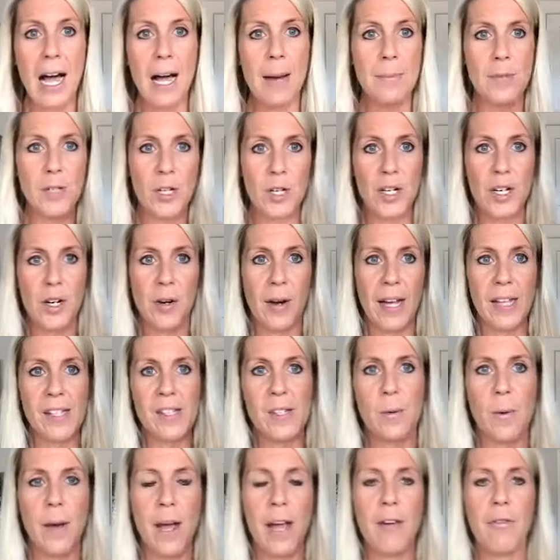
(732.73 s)
turn your heads
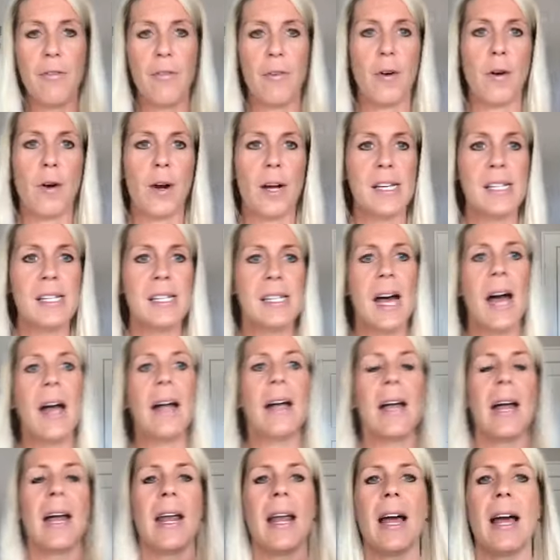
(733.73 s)
away for a
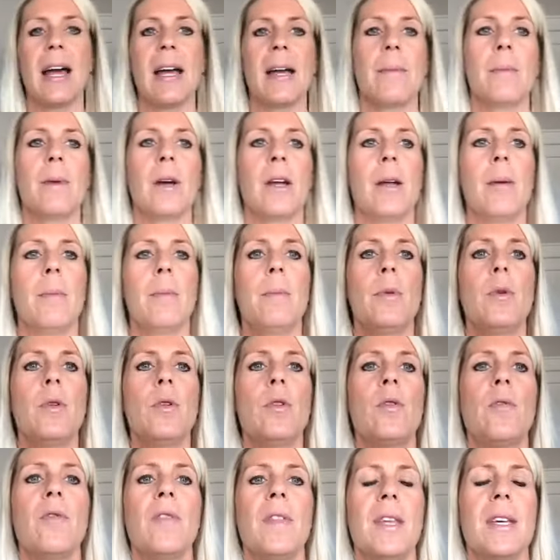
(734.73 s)
sec and I am going to
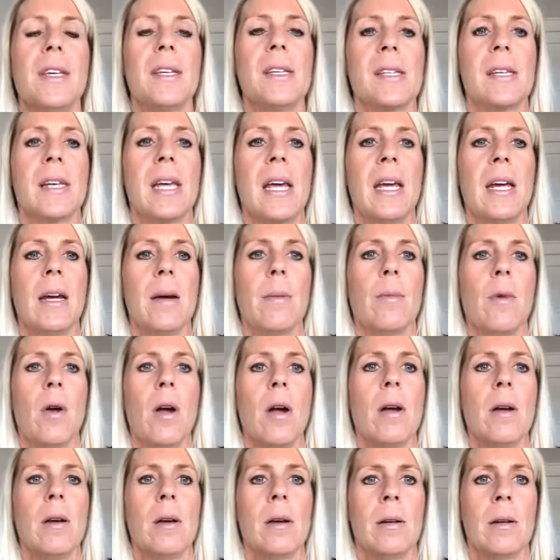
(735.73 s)
move this camera.